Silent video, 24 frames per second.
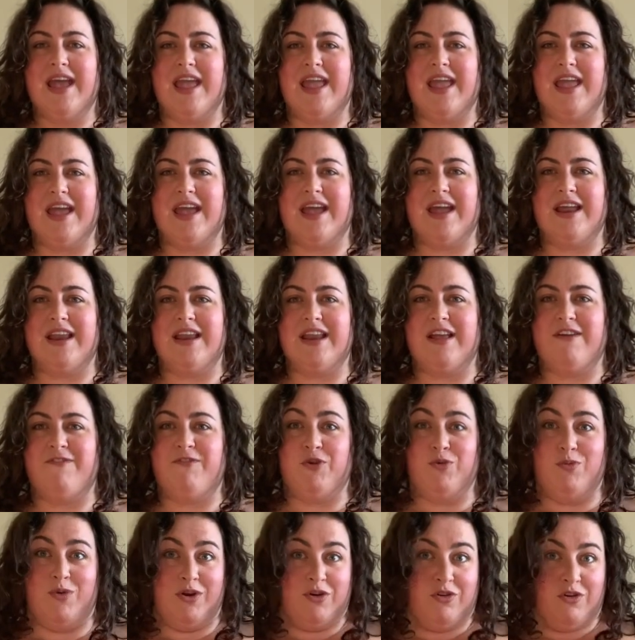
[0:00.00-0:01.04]
And
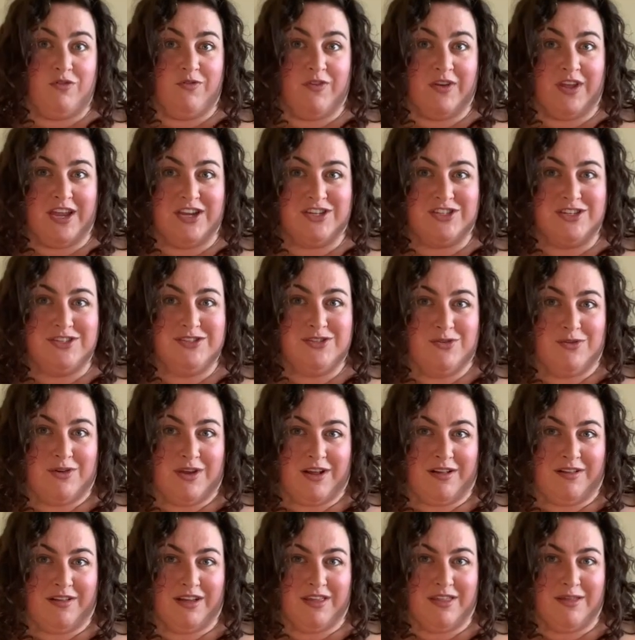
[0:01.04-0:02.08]
if you want notifications, you
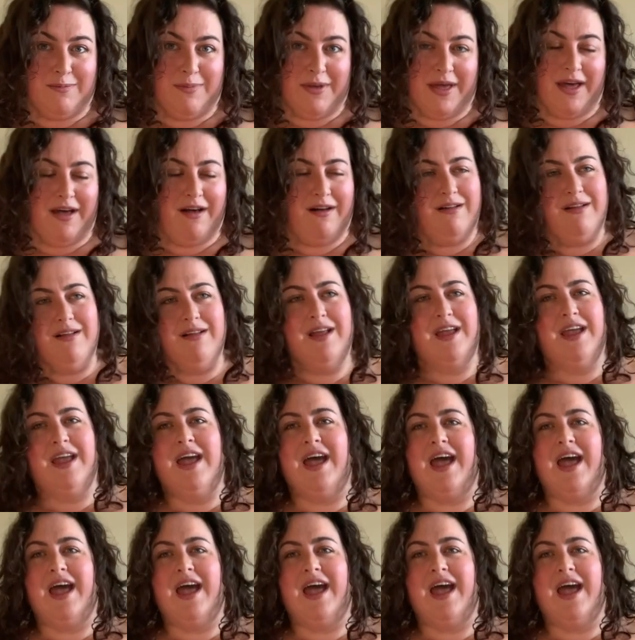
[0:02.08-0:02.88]
can click the bell.